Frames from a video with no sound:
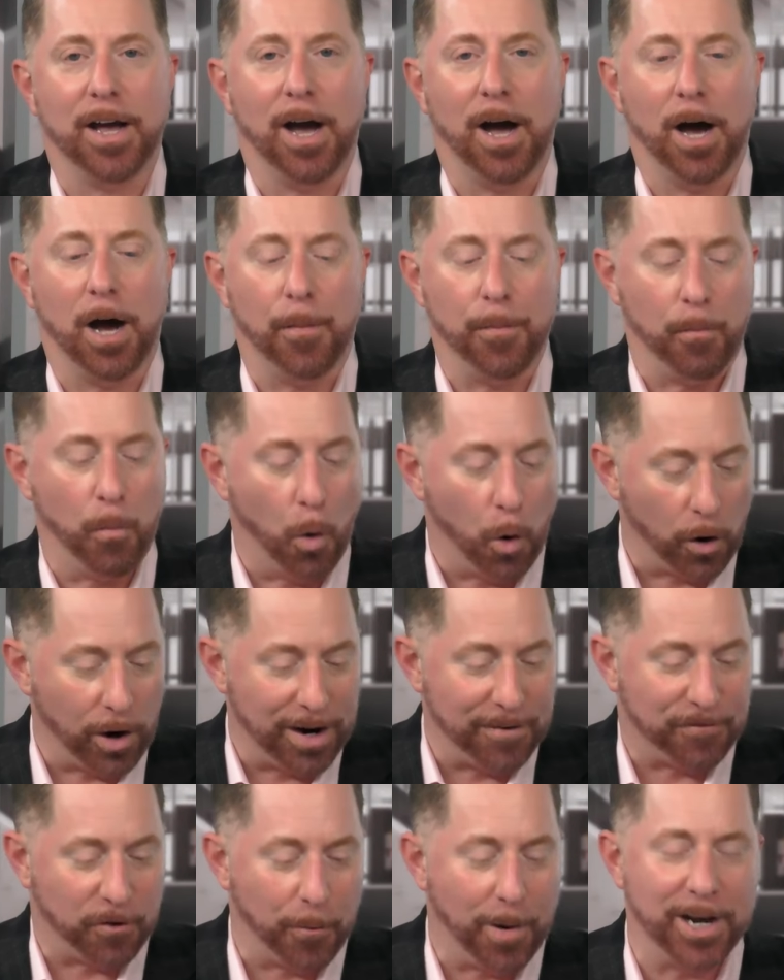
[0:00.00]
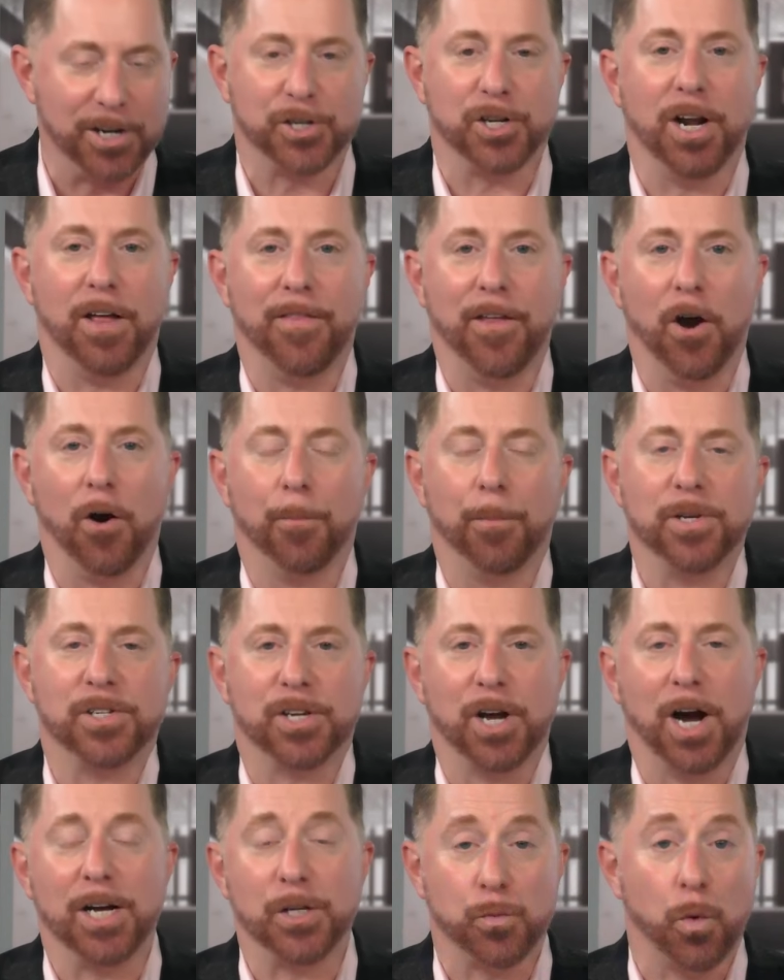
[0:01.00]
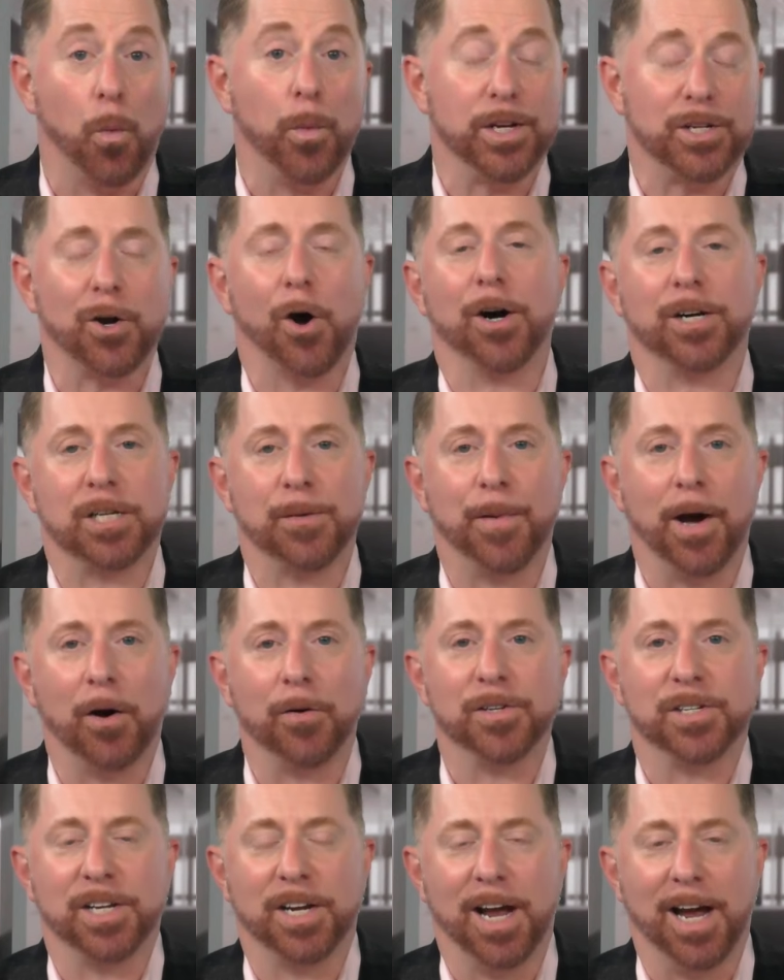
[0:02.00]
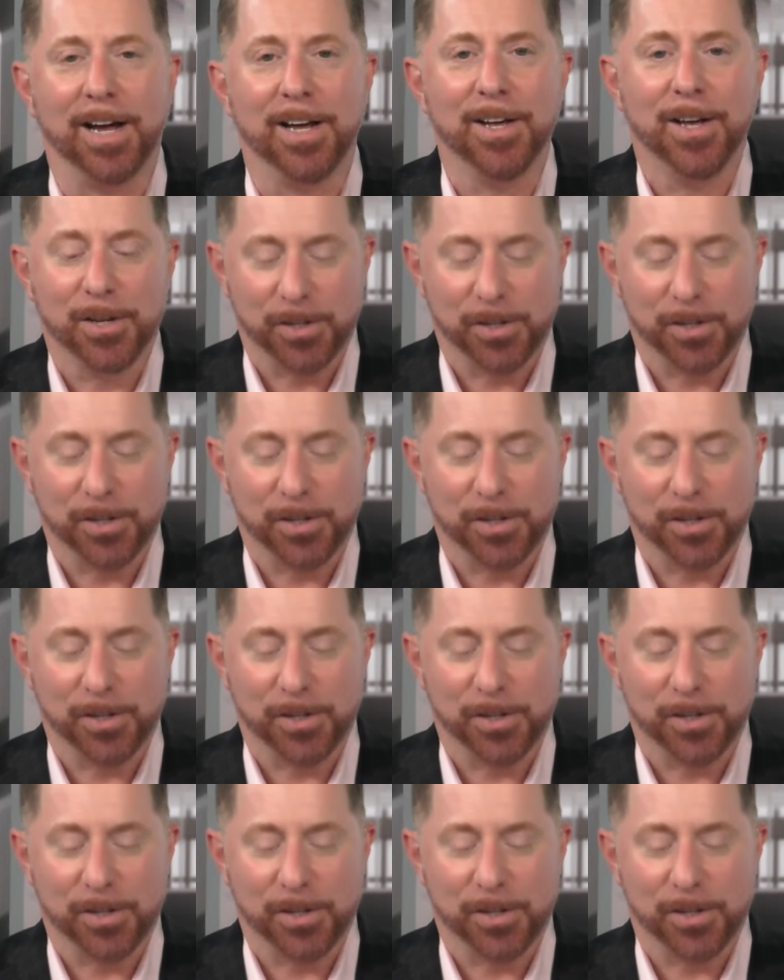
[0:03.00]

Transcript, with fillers: Um, more information in there besides what we talked about today.